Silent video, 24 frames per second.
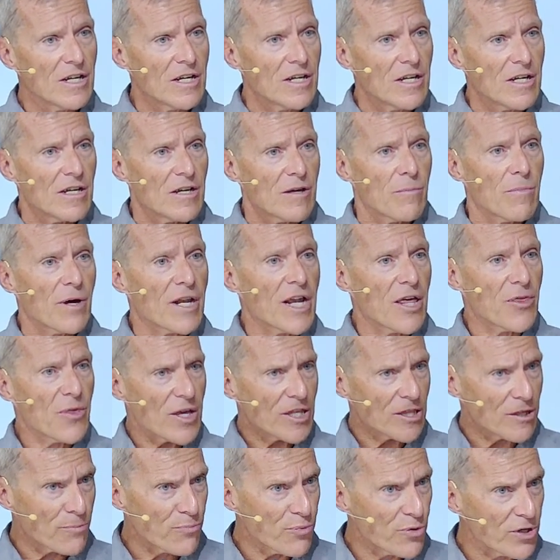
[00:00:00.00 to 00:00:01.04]
but I think
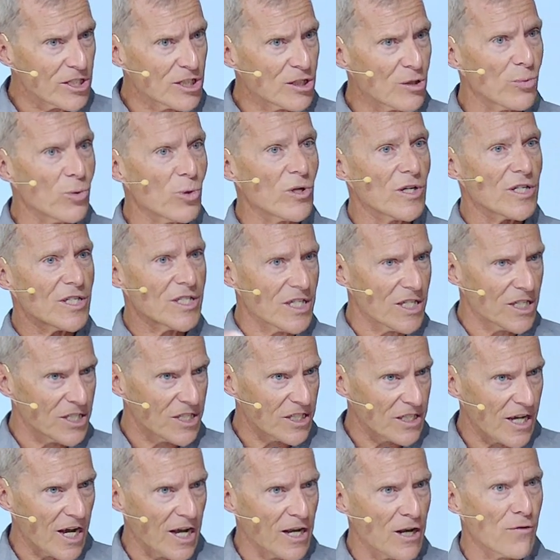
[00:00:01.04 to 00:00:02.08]
the principle exists
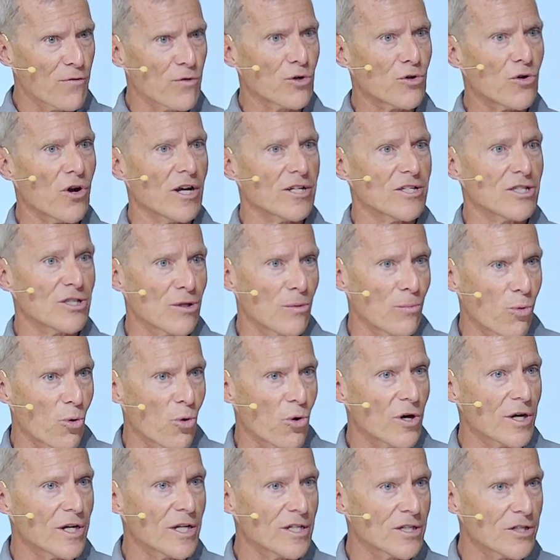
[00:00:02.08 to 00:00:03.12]
kind of across the
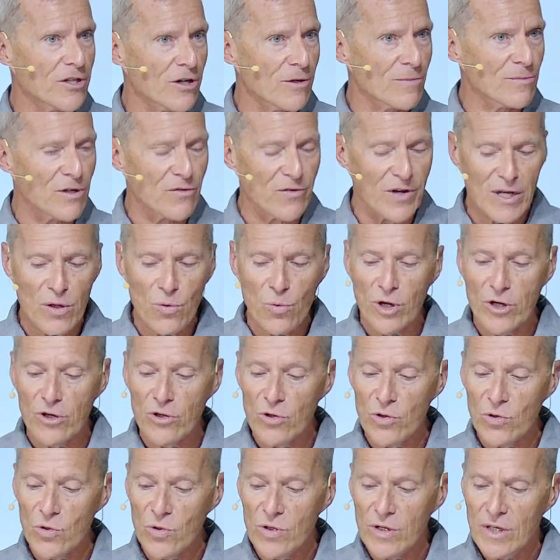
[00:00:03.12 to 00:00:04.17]
board in terms of anyone
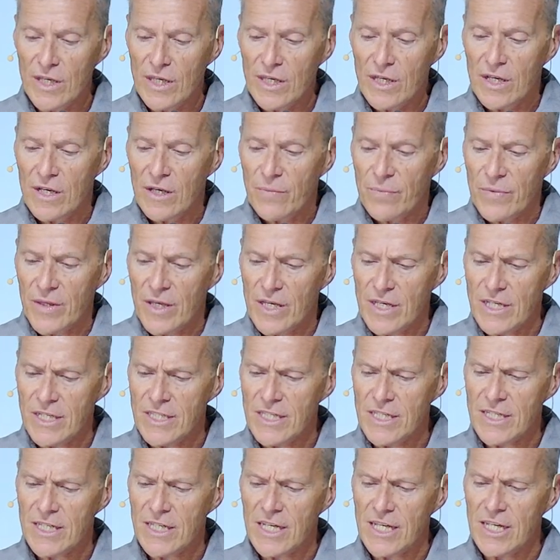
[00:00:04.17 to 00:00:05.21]
who
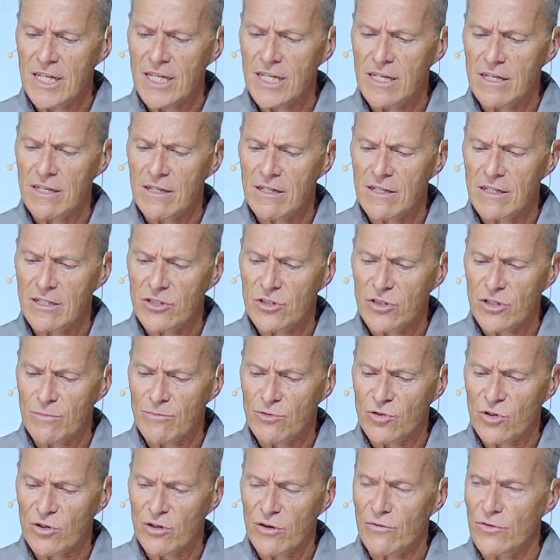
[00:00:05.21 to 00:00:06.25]
is in some
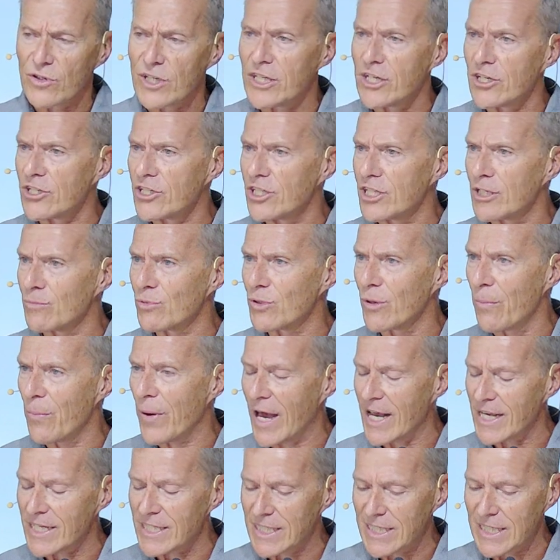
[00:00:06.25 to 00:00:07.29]
sort of leadership
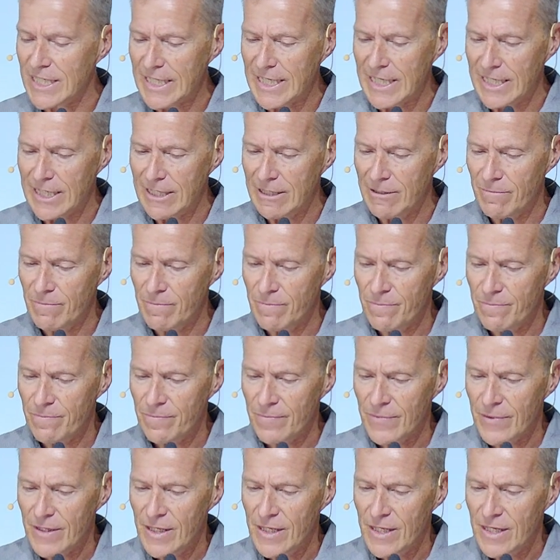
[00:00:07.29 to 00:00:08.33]
capacity,
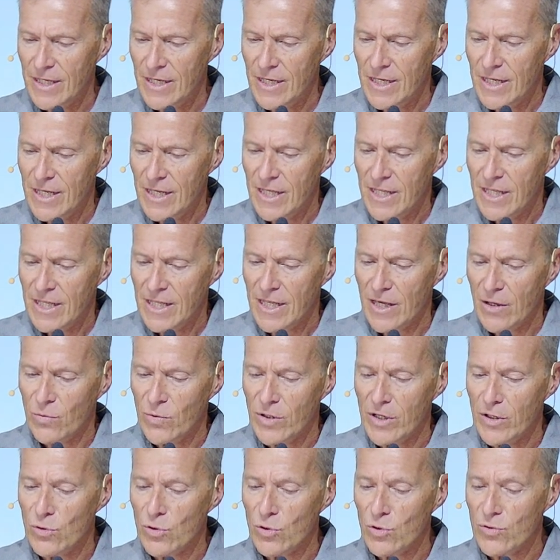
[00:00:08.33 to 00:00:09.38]
that
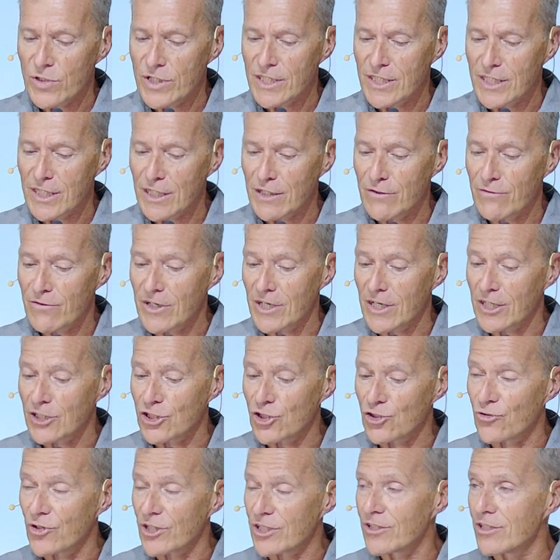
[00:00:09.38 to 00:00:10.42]
we will receive a, a
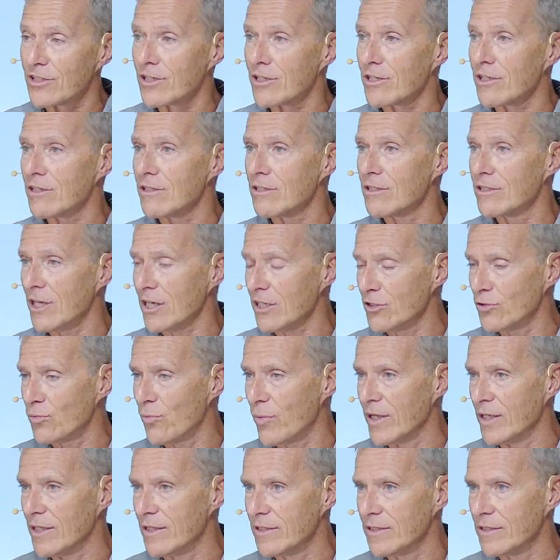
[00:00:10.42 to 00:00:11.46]
stricter
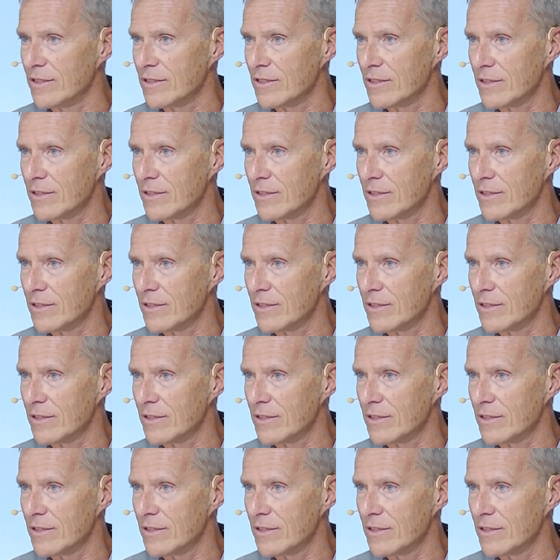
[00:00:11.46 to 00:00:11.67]
judgment.